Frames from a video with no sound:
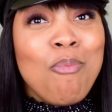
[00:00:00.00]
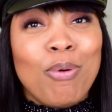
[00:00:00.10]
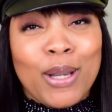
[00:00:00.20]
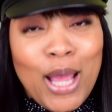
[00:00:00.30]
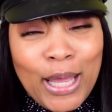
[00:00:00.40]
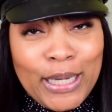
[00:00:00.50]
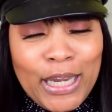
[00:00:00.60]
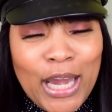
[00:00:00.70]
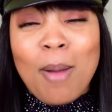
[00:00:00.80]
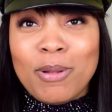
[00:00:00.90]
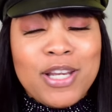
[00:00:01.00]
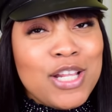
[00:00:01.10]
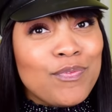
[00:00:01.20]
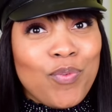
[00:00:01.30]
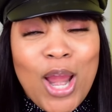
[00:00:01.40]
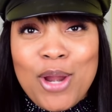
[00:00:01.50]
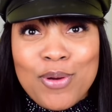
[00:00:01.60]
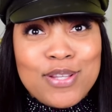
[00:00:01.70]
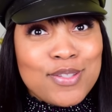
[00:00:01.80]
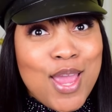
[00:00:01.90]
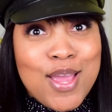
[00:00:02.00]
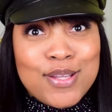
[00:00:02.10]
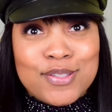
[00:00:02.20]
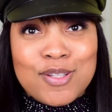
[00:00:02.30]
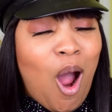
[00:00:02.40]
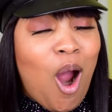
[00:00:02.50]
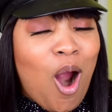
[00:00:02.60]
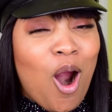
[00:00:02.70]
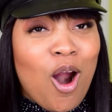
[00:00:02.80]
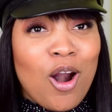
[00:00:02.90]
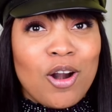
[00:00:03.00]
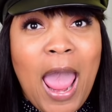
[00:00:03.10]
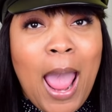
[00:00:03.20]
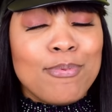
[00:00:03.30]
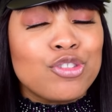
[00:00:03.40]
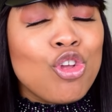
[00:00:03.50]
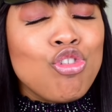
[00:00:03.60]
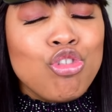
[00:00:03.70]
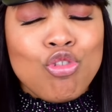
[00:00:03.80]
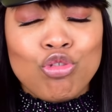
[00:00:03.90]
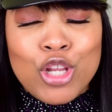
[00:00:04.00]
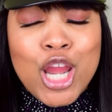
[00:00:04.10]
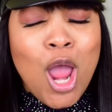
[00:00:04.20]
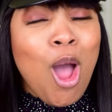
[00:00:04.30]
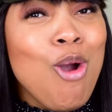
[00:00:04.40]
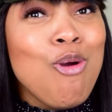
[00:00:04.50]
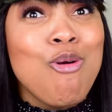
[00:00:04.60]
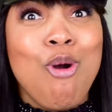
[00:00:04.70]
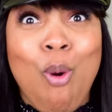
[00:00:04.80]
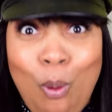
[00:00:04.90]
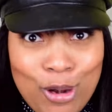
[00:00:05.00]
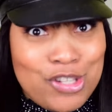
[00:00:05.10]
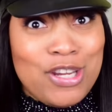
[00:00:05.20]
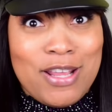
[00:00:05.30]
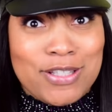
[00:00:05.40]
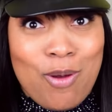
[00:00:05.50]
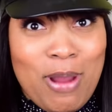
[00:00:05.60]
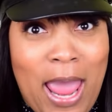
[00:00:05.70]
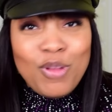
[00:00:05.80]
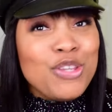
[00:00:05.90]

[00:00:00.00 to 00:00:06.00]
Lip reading: but honey, a couple of these fragrances are absolutely gorgeous, okay?